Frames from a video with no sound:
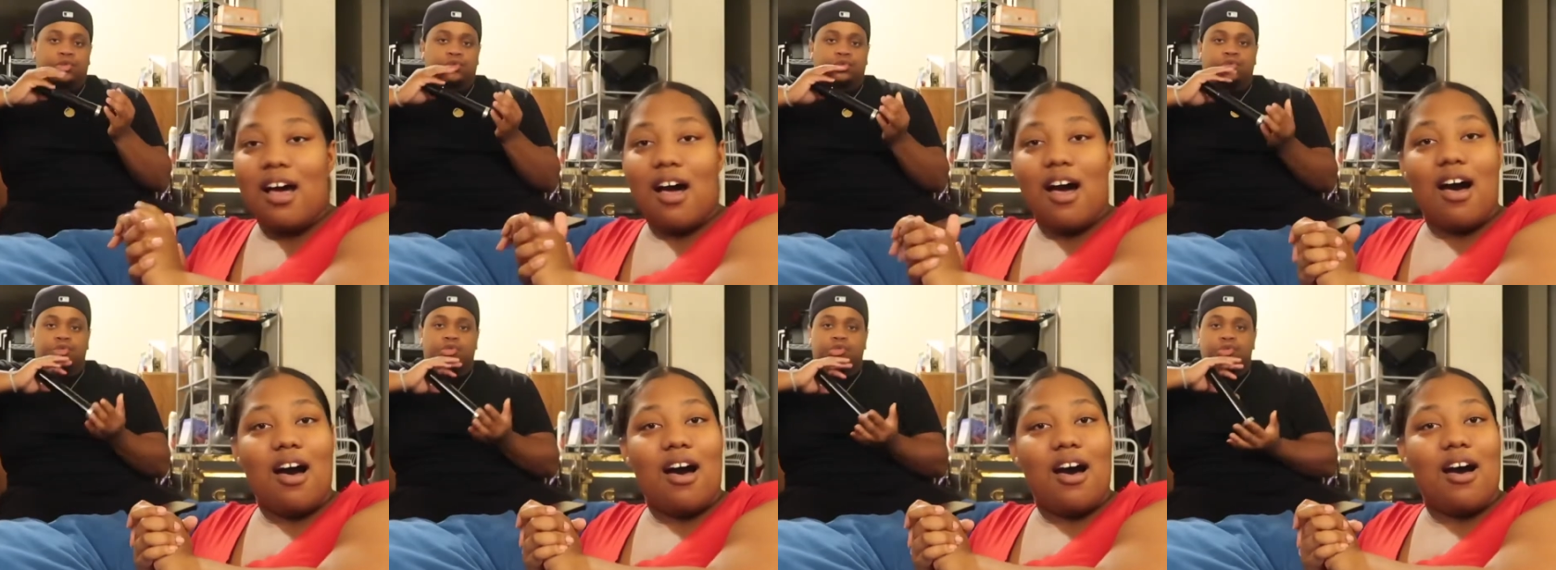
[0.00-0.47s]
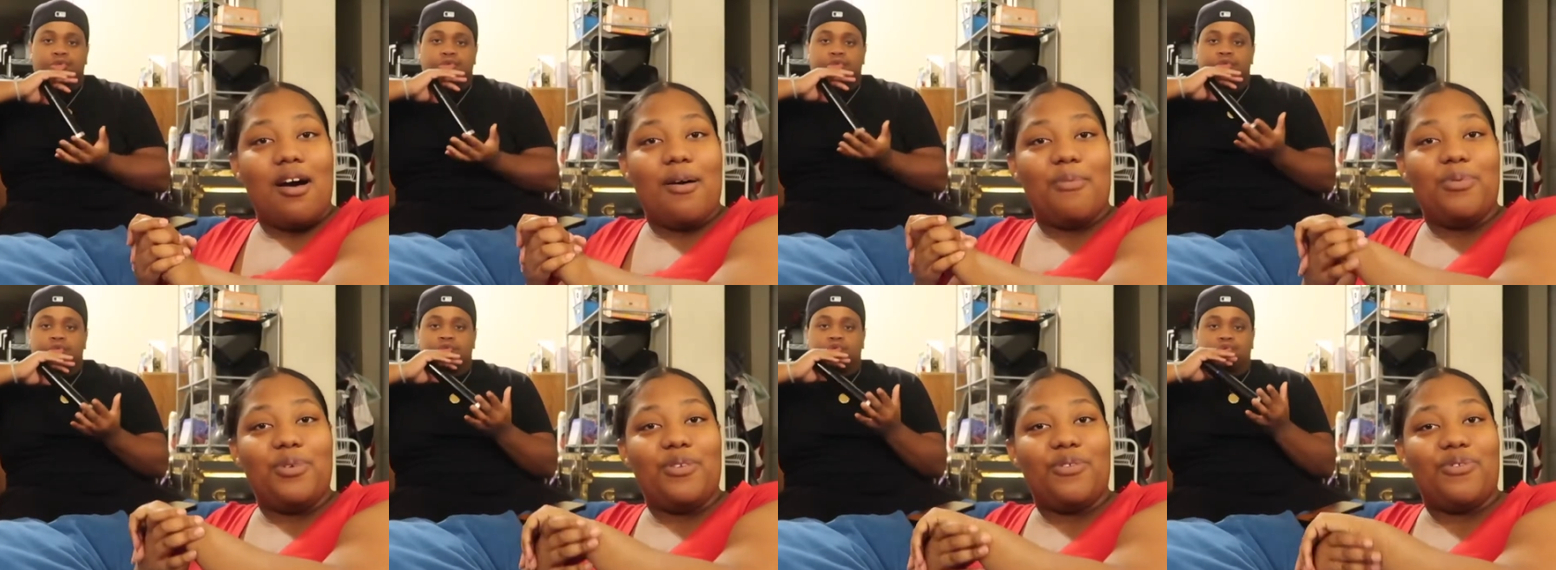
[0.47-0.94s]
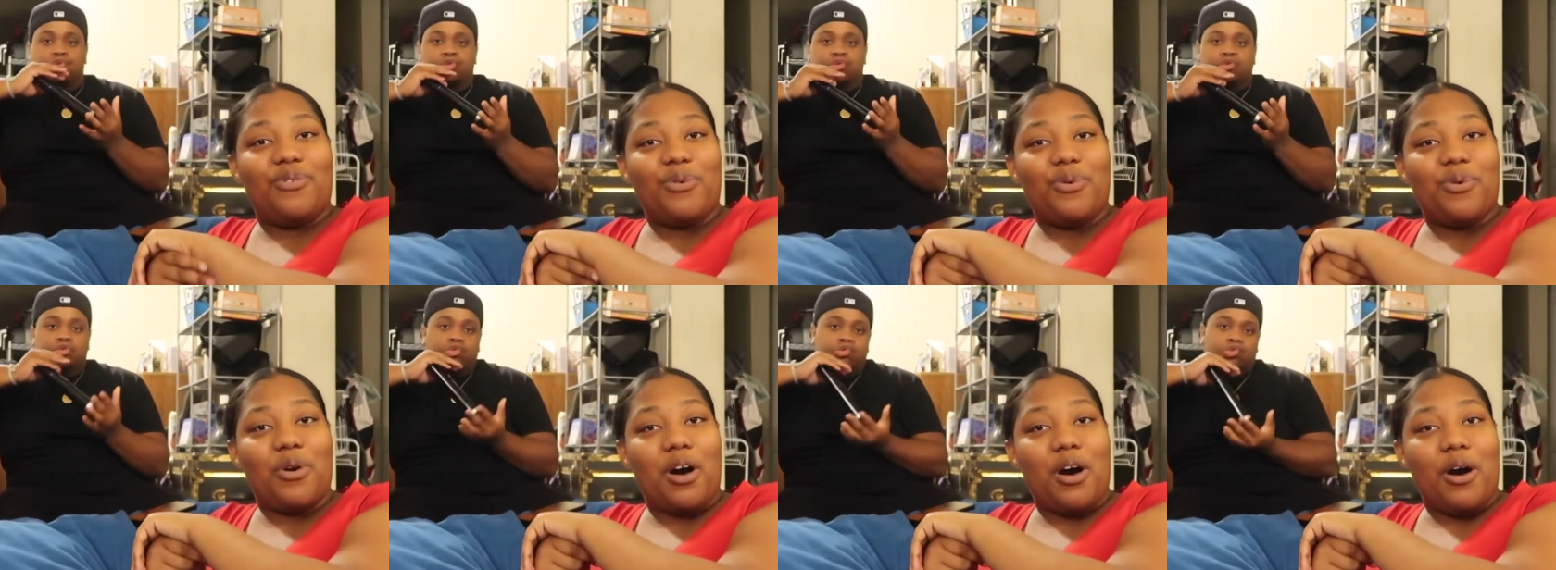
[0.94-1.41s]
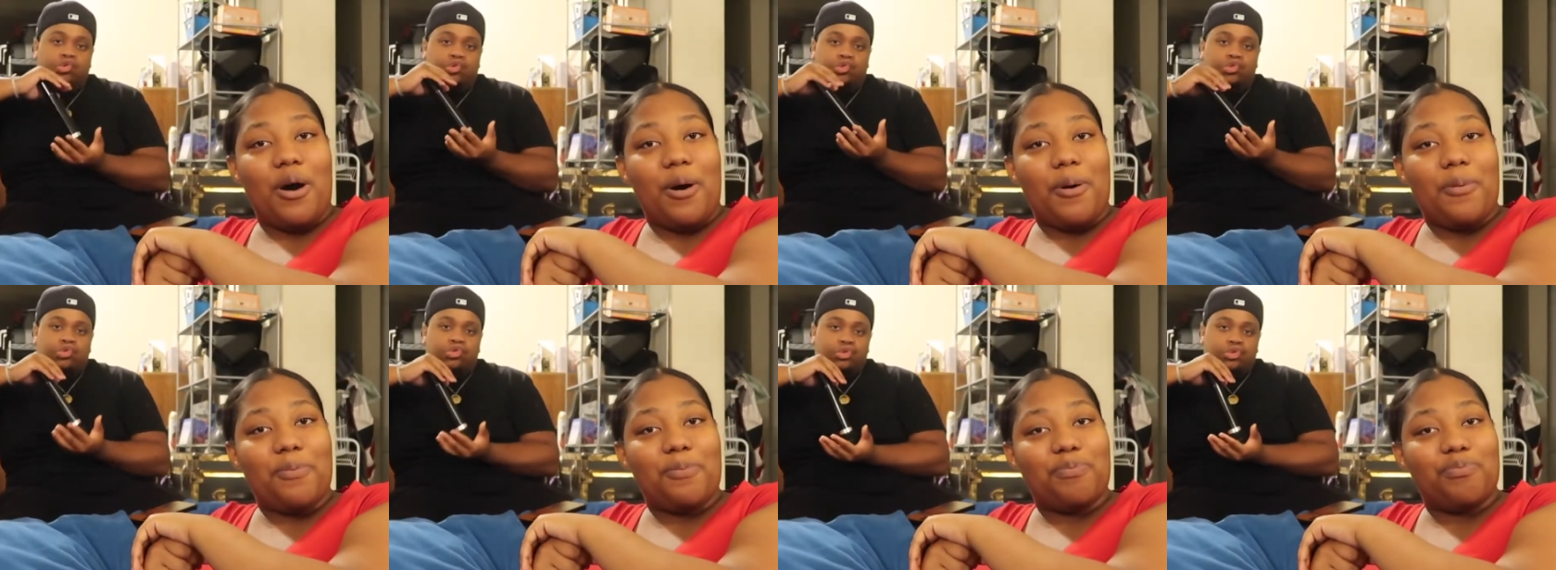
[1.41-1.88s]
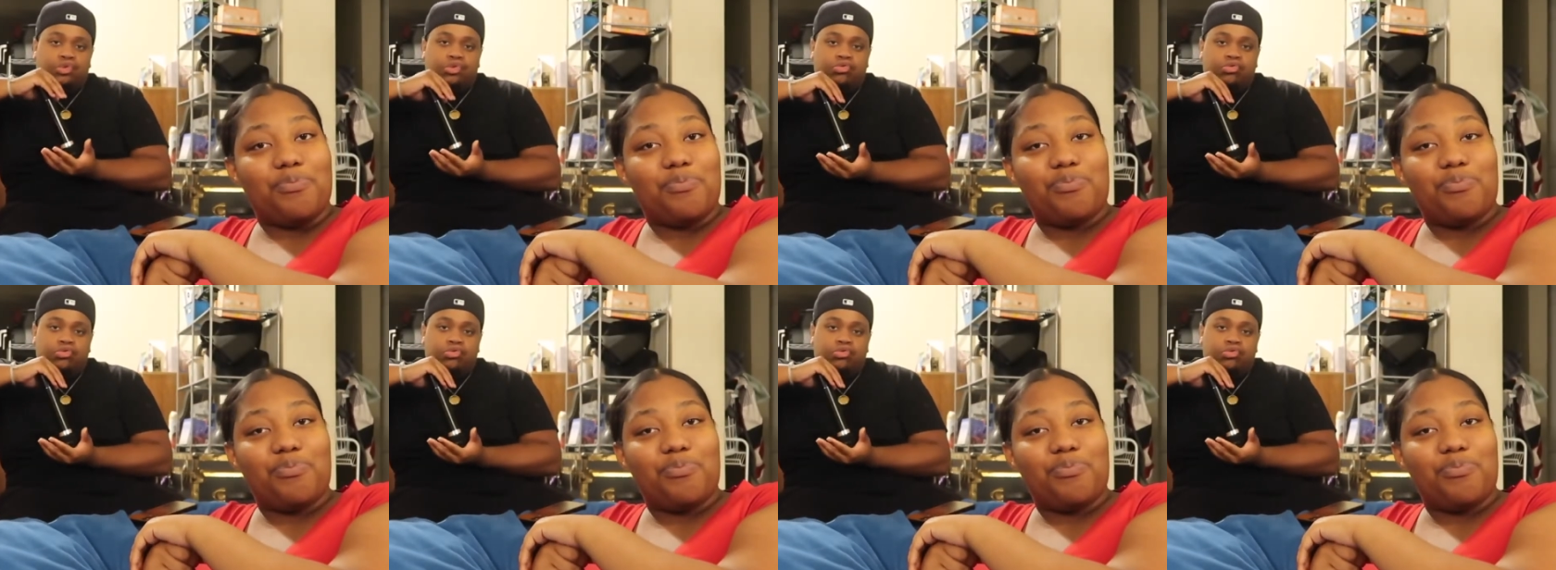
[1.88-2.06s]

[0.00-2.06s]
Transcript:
Speaker 1: uh beautiful um